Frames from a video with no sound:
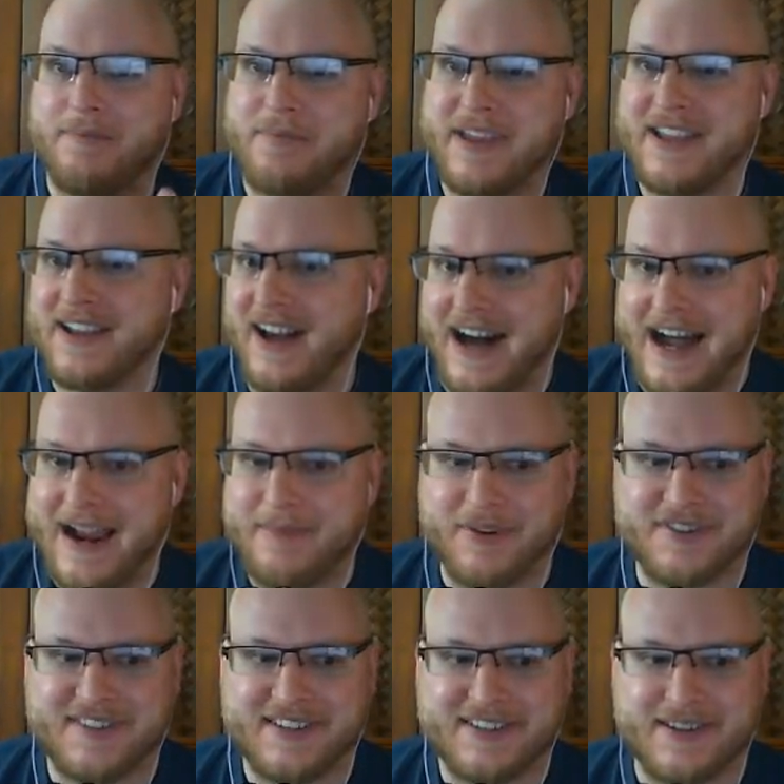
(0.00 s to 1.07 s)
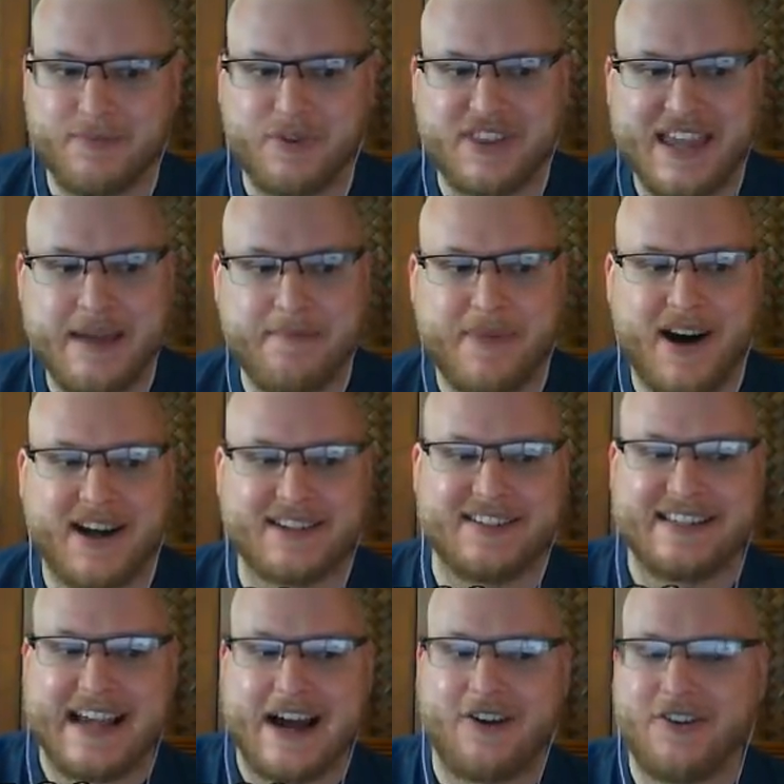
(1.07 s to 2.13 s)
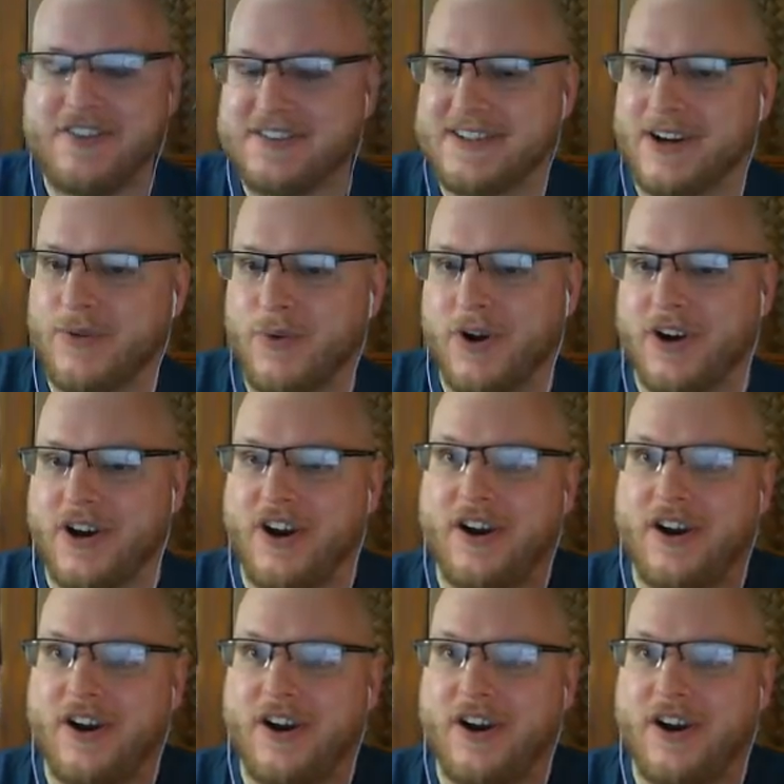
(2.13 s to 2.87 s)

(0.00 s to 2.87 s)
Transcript: Being a hybrid system with hitboxes, how are these going to work?